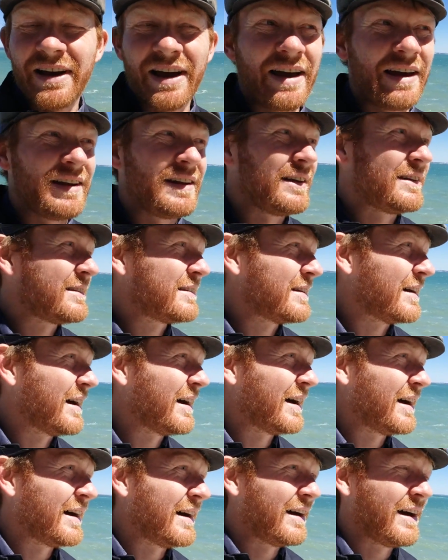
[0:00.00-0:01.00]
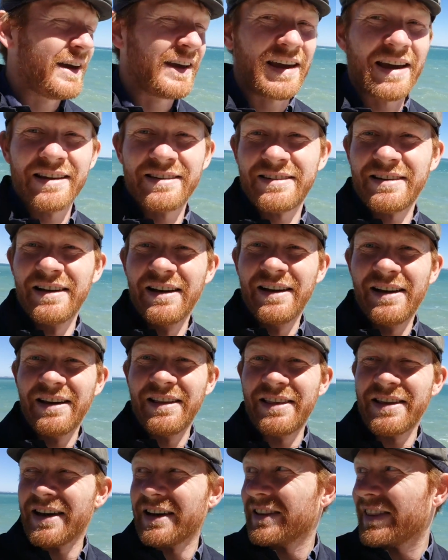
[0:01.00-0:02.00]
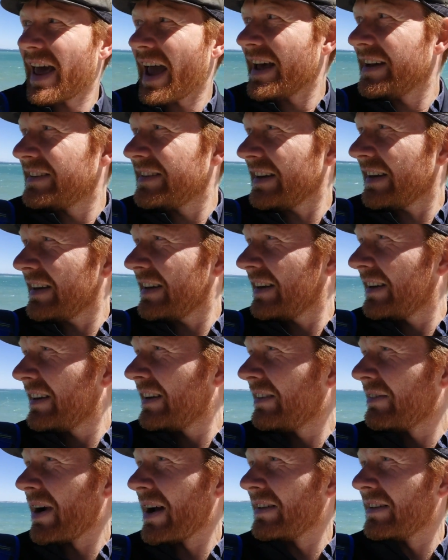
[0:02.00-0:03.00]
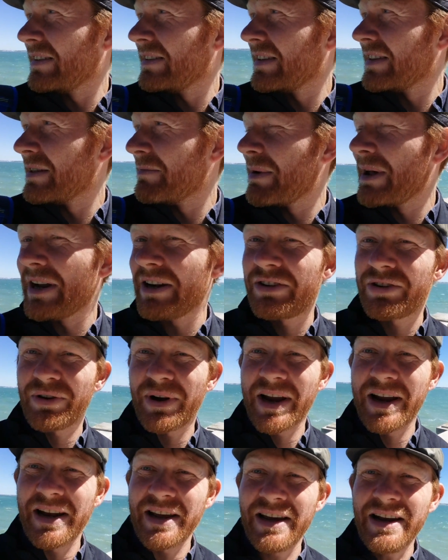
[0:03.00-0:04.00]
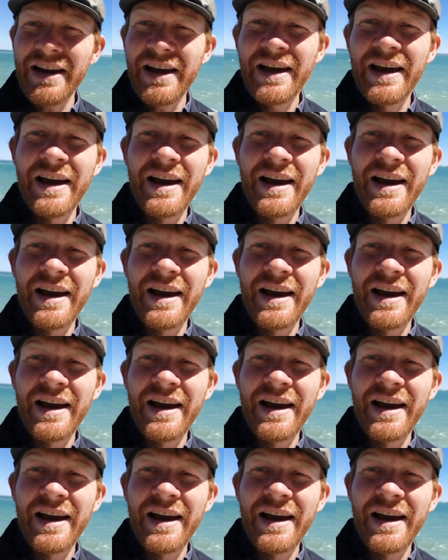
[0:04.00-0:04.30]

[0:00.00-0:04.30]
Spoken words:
and it's, I guess, the Atlantic rather than the Mediterranean.